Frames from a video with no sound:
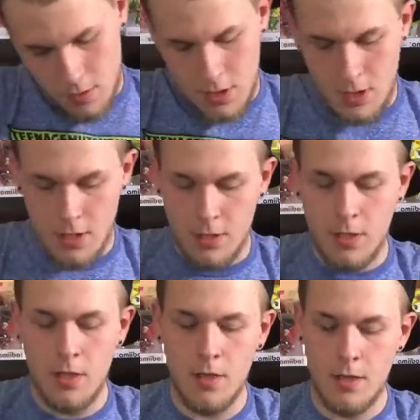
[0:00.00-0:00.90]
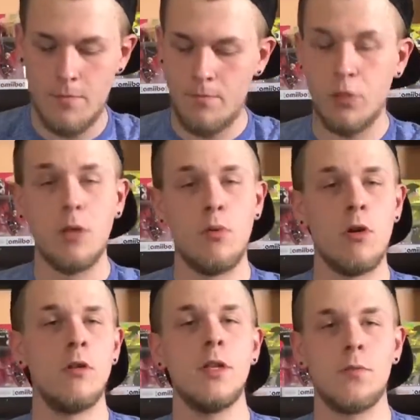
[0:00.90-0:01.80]
And
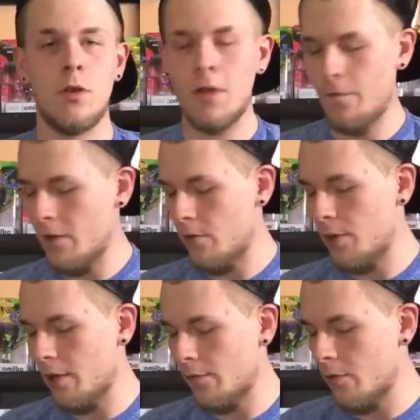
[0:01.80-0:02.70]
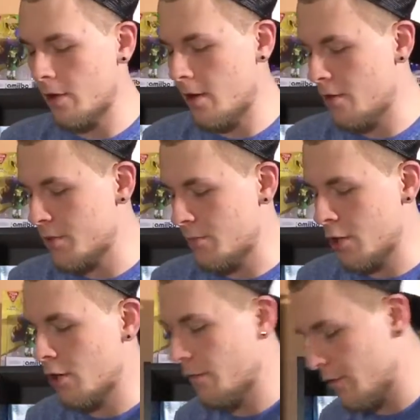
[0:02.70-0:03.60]
Bloodborne is one of my favorite PS4 games, and
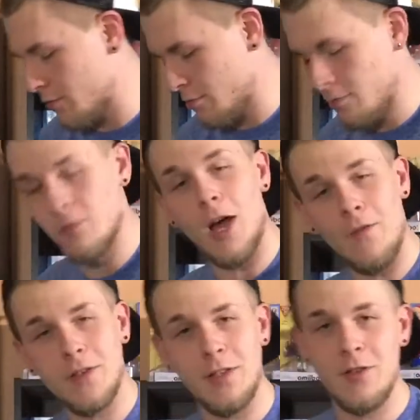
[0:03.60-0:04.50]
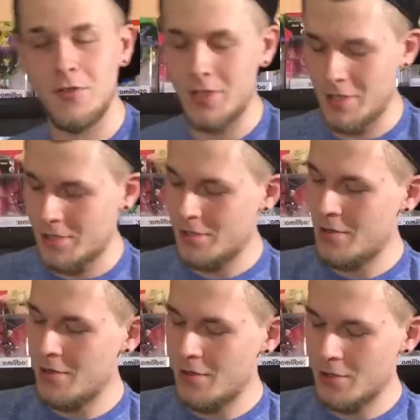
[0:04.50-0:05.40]
my girlfriend obviously knows this.
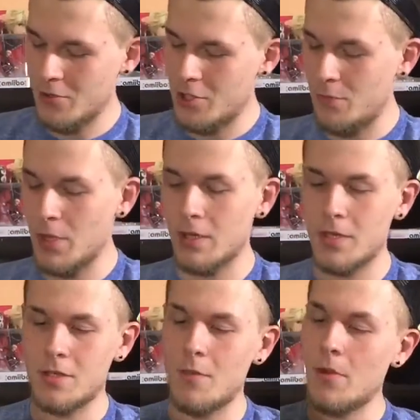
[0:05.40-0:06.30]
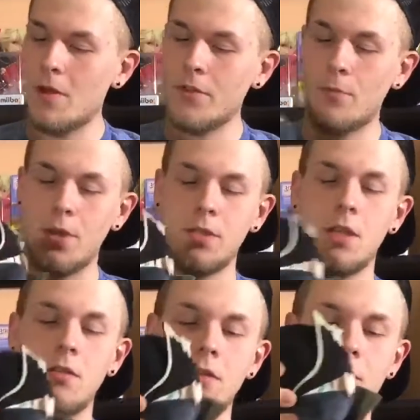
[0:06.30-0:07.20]
So she picked this up off the
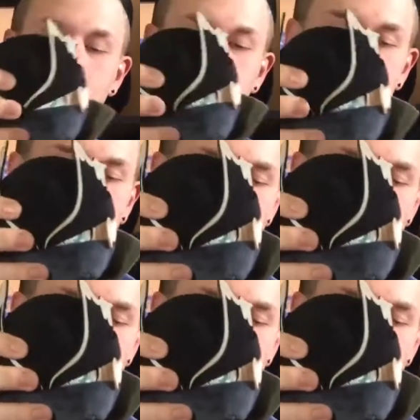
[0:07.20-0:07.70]
PlayStation Store.